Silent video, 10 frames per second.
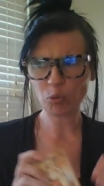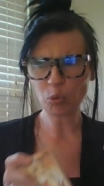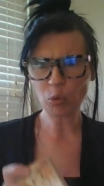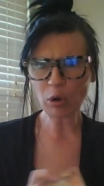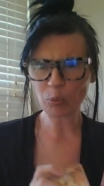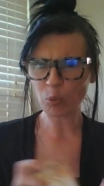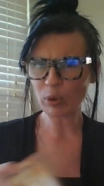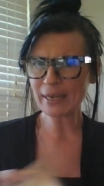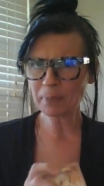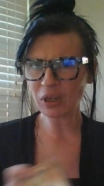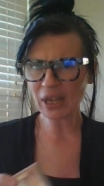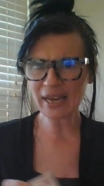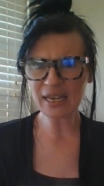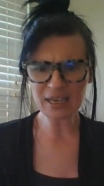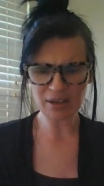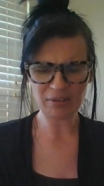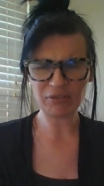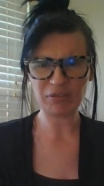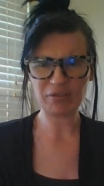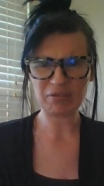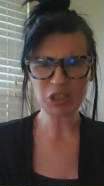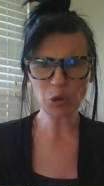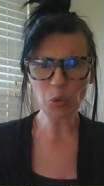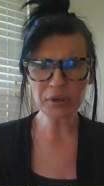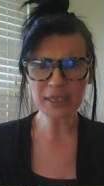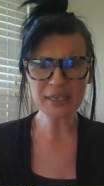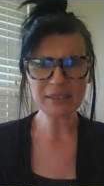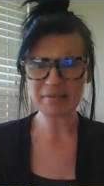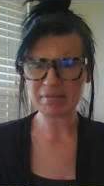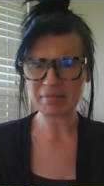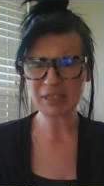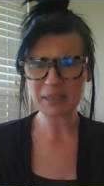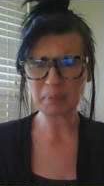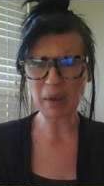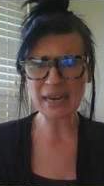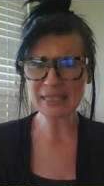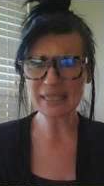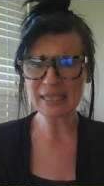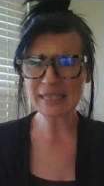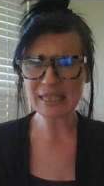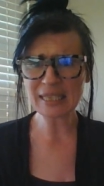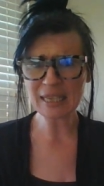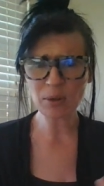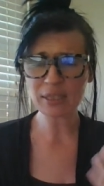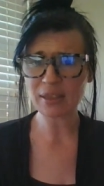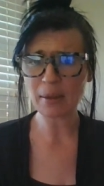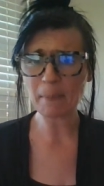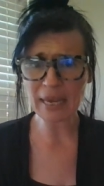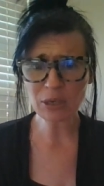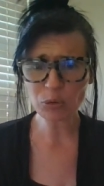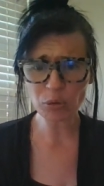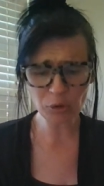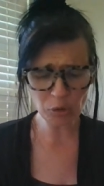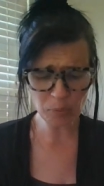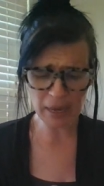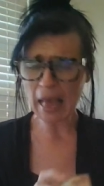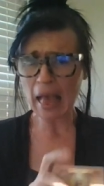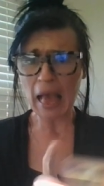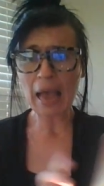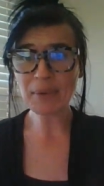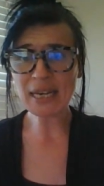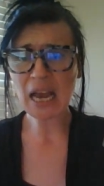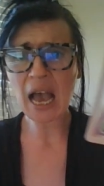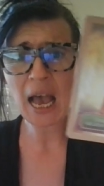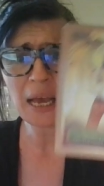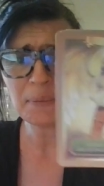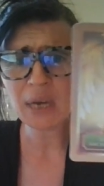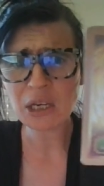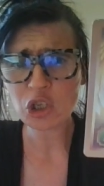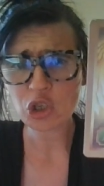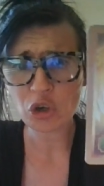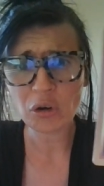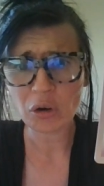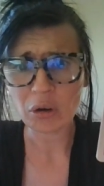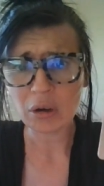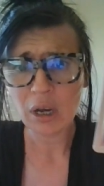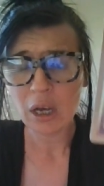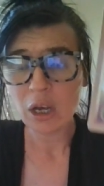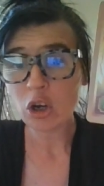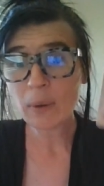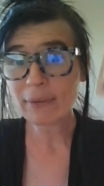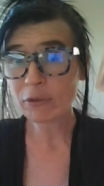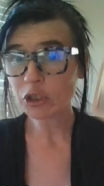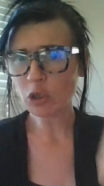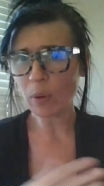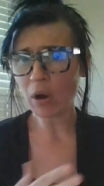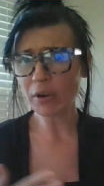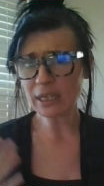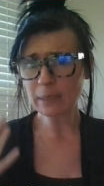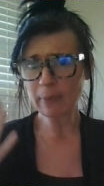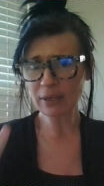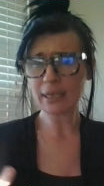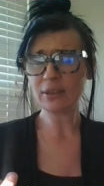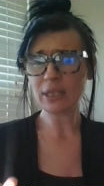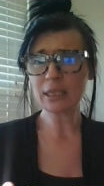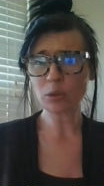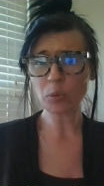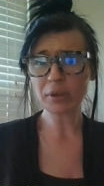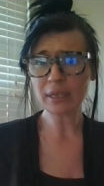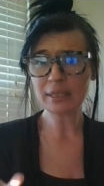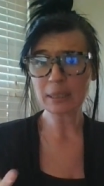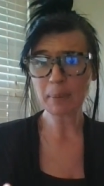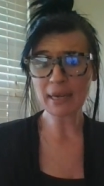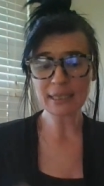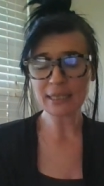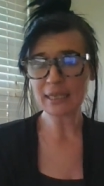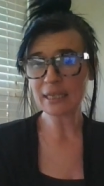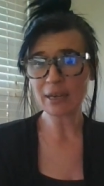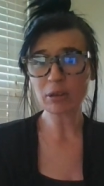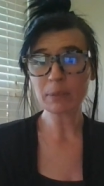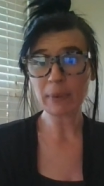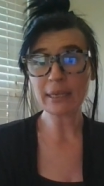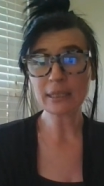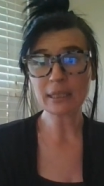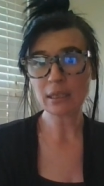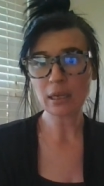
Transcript: replay of sorted, spicy details in the bedroom? I mean, I'm not sure whoever you are that's about to get these sorted, spicy details, but it's